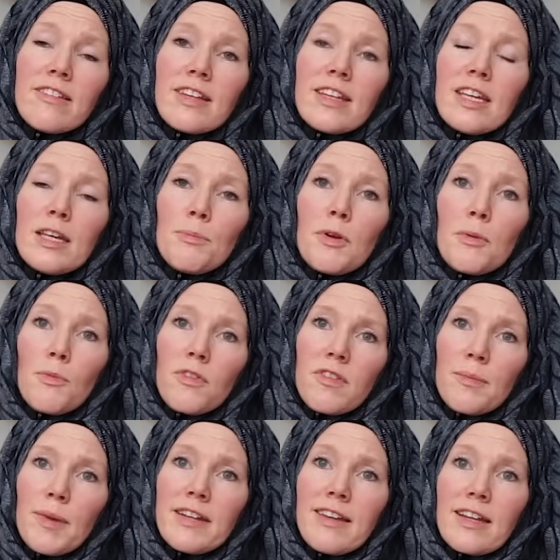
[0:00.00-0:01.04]
to keep your
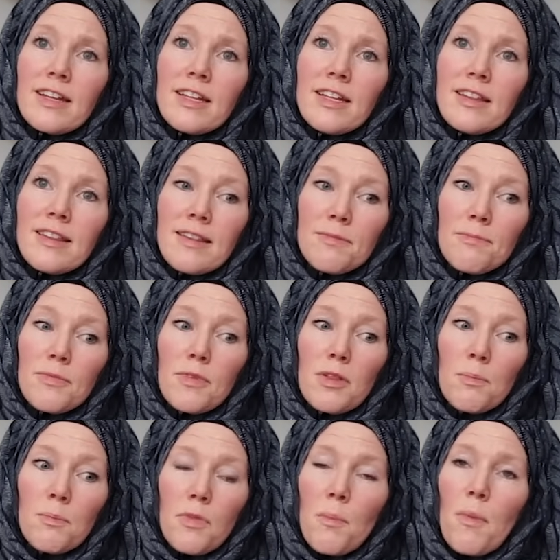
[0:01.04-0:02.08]
Muslim identity,
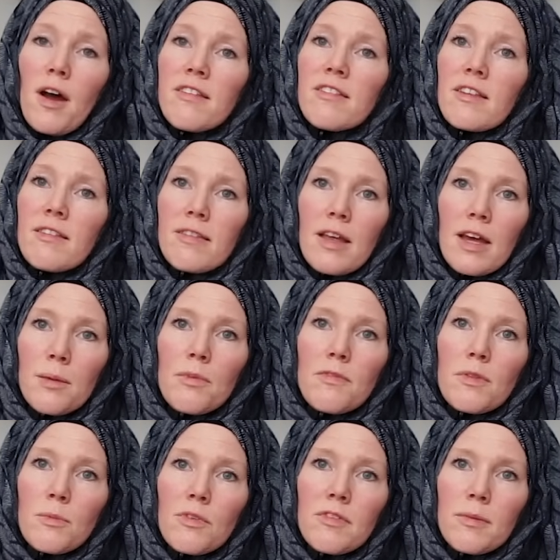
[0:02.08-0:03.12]
the mosque is the hub
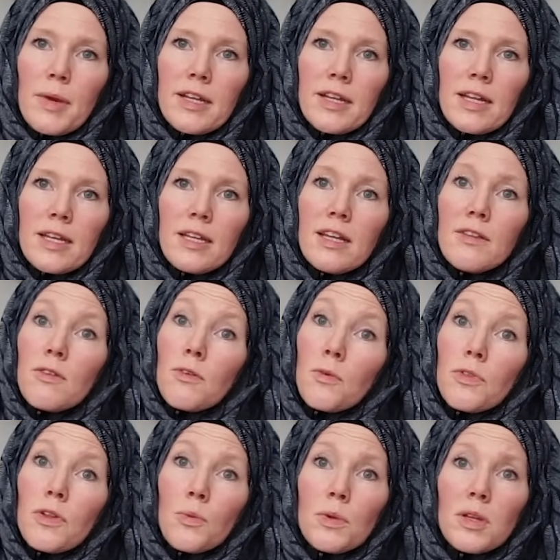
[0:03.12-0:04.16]
of the Muslim identity,
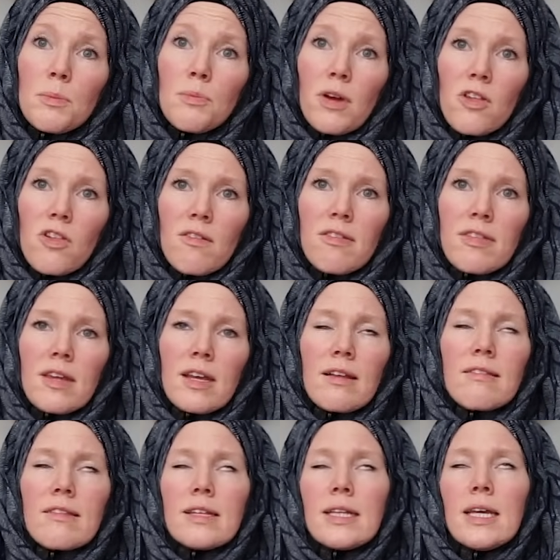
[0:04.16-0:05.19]
they're really precious
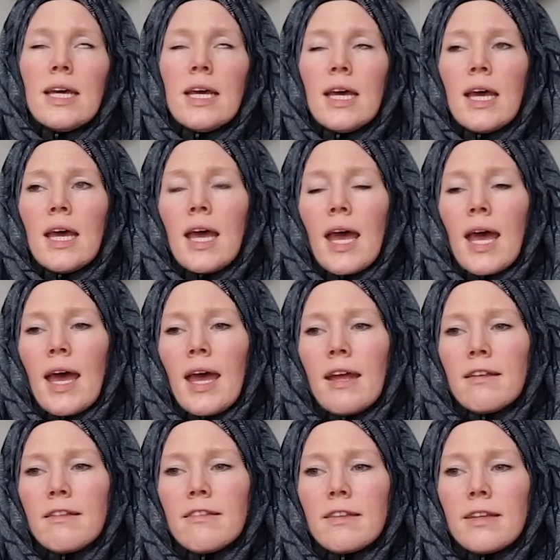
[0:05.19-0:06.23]
things,
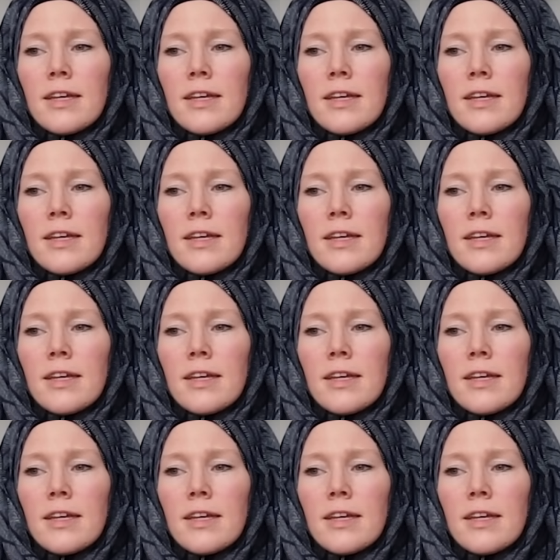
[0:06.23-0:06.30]
and